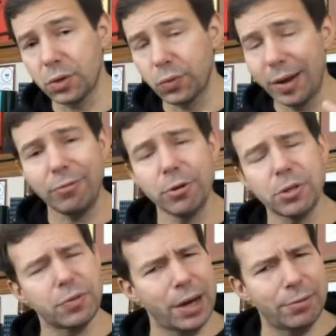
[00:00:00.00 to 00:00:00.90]
The red fruits
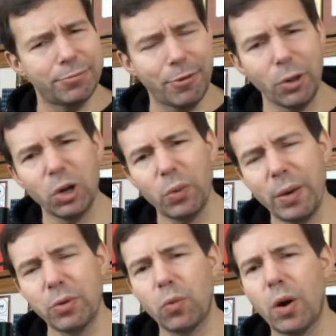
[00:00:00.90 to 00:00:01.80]
have kind of fallen away
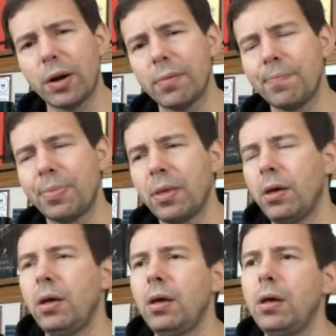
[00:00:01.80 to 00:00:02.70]
with water.
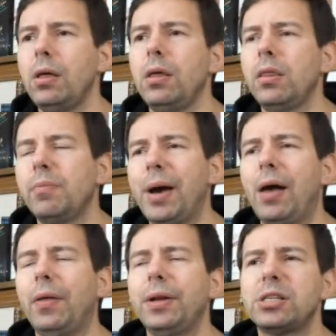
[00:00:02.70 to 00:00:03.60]
The
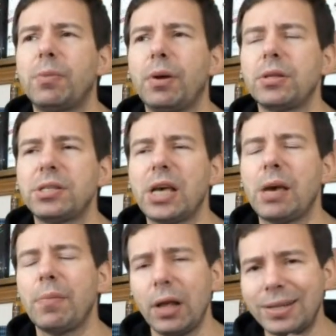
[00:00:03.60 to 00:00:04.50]
palate is about the
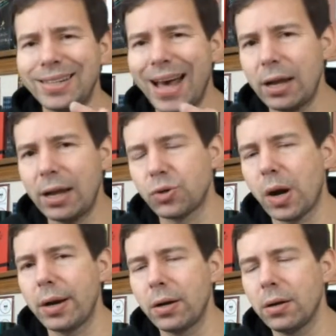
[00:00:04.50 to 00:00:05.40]
same, a tad
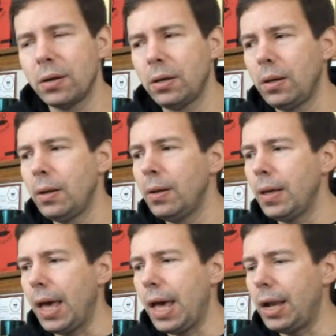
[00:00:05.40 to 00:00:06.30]
drier,
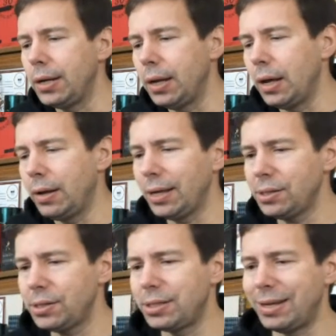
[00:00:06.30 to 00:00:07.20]
and a
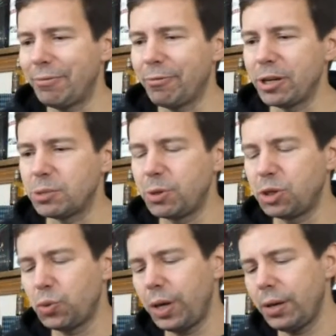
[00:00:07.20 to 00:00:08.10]
nice difference
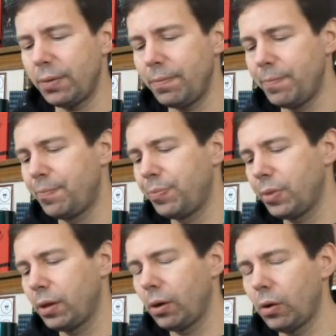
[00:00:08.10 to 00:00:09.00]
between
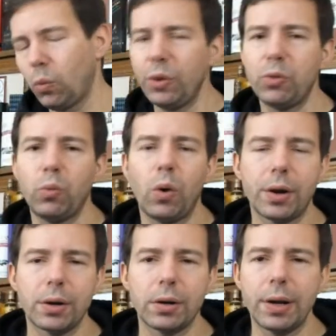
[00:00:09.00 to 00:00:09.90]
with
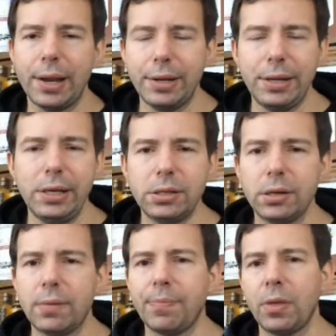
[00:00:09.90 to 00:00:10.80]
water and
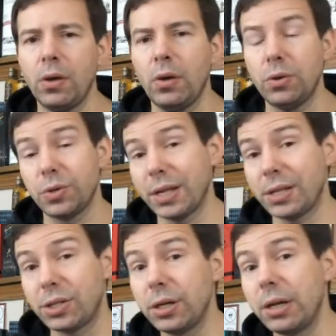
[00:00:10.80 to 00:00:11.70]
neat. So
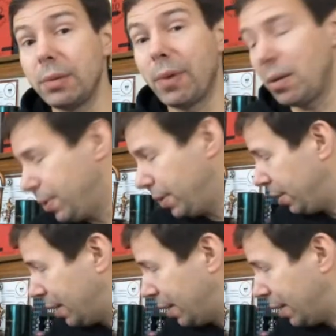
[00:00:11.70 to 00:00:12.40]
that's good in my opinion.